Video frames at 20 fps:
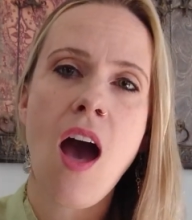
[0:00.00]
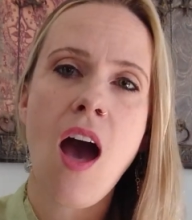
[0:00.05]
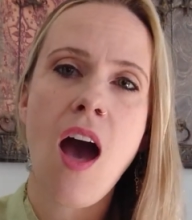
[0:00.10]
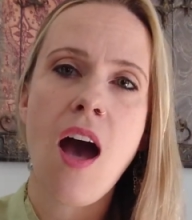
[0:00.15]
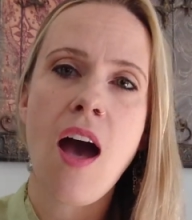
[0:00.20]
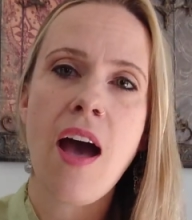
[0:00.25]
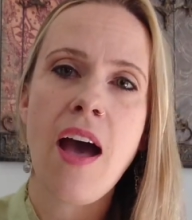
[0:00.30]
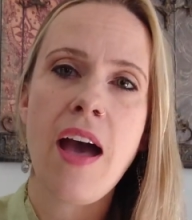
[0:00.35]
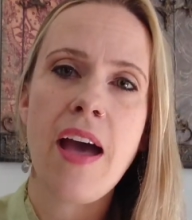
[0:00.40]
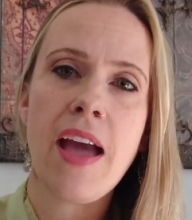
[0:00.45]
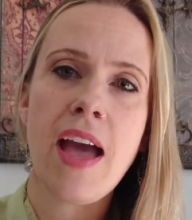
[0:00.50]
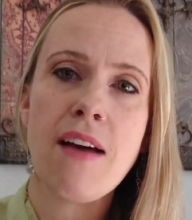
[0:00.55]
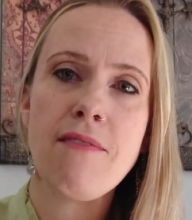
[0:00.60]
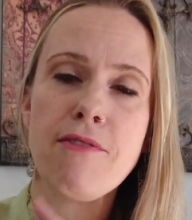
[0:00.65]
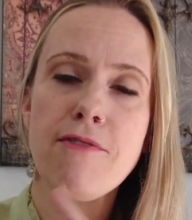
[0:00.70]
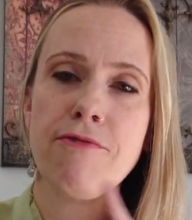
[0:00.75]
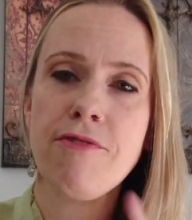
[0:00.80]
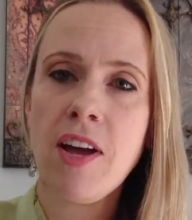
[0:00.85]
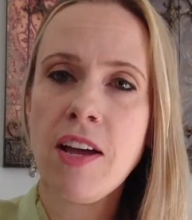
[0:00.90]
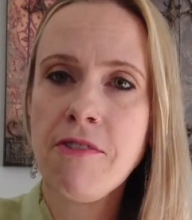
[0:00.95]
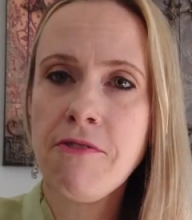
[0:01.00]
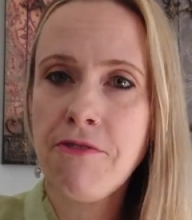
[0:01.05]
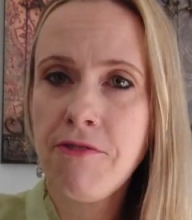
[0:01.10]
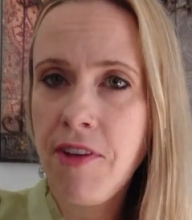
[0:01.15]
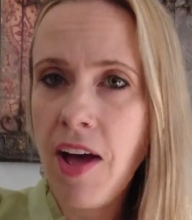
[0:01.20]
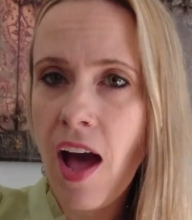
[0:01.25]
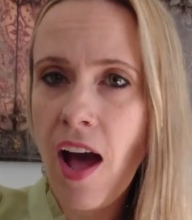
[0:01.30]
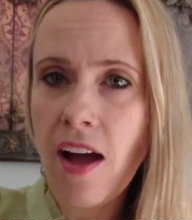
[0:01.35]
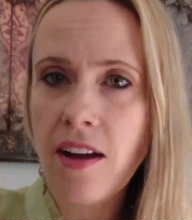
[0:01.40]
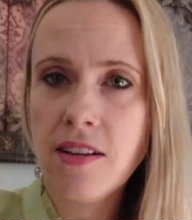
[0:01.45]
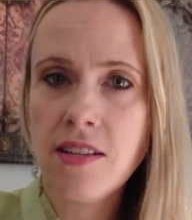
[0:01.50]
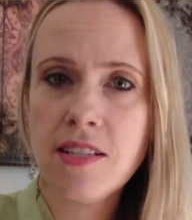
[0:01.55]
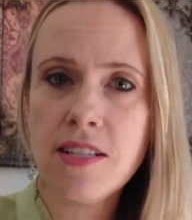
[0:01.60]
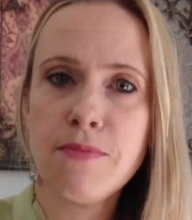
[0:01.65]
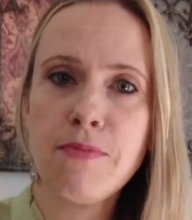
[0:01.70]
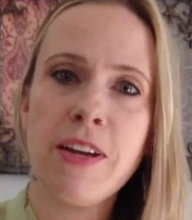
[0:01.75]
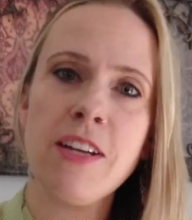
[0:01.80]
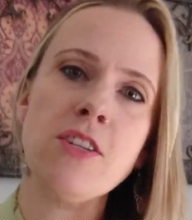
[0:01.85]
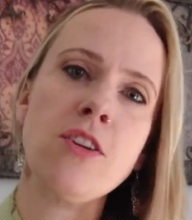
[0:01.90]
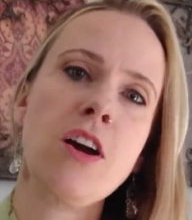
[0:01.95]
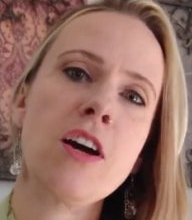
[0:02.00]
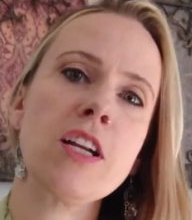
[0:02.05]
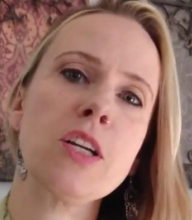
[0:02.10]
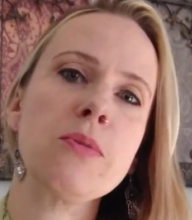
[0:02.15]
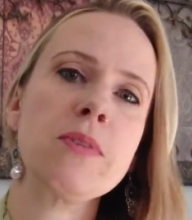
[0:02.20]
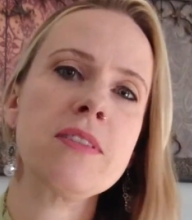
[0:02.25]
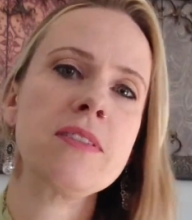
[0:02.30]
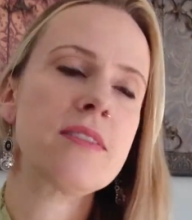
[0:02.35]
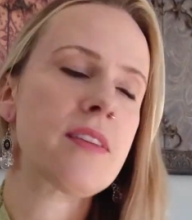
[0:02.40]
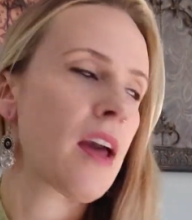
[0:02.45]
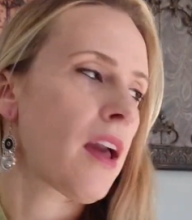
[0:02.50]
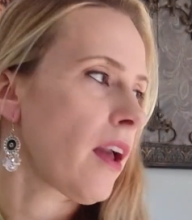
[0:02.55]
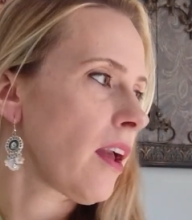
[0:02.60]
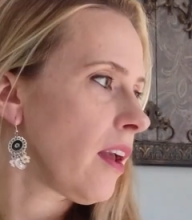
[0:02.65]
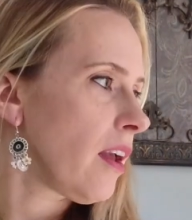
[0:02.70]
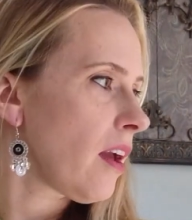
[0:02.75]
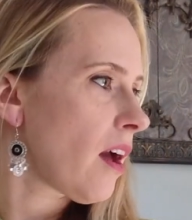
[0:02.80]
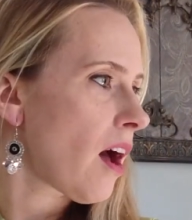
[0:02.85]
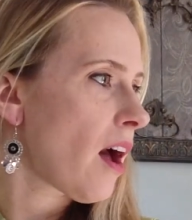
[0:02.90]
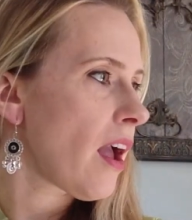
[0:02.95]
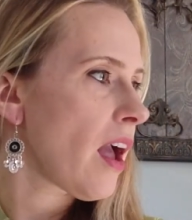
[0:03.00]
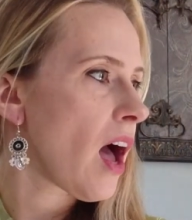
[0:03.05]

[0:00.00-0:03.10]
I have a fun fact, as my daughter would say.